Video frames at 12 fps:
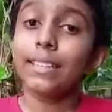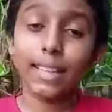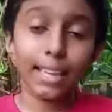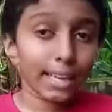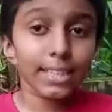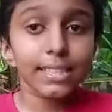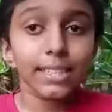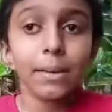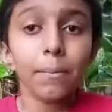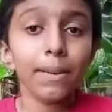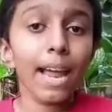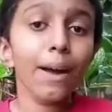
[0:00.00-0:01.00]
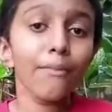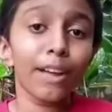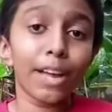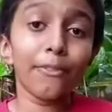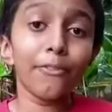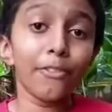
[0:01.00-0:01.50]
These
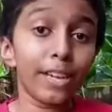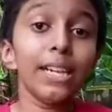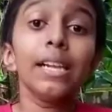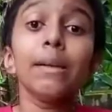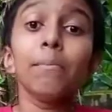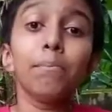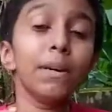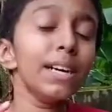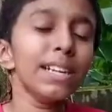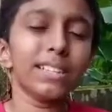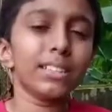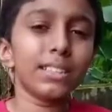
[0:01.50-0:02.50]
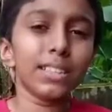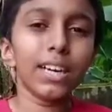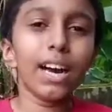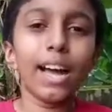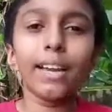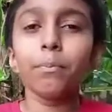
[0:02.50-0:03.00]
larvae will bulge
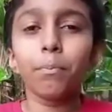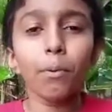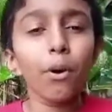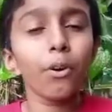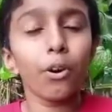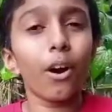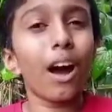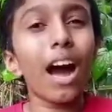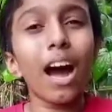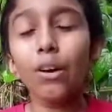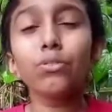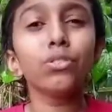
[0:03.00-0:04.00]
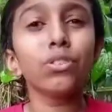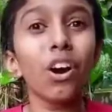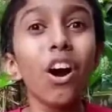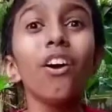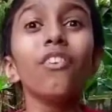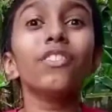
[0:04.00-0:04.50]
and burrow out
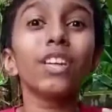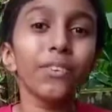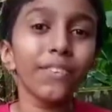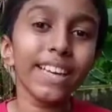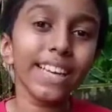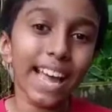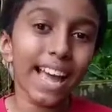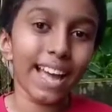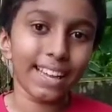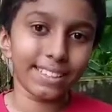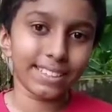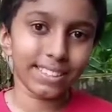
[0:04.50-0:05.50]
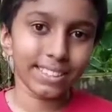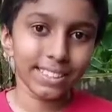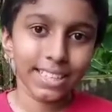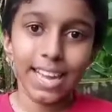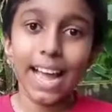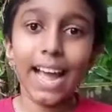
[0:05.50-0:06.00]
of the queen ant
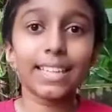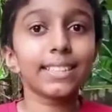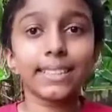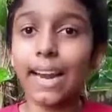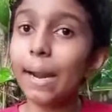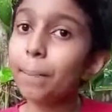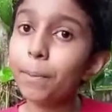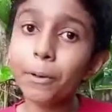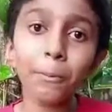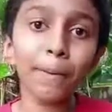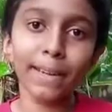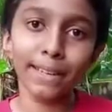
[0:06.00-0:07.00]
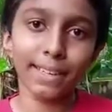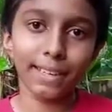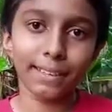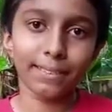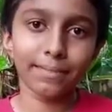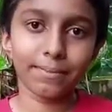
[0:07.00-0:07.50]
and start
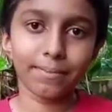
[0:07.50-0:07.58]
pupating.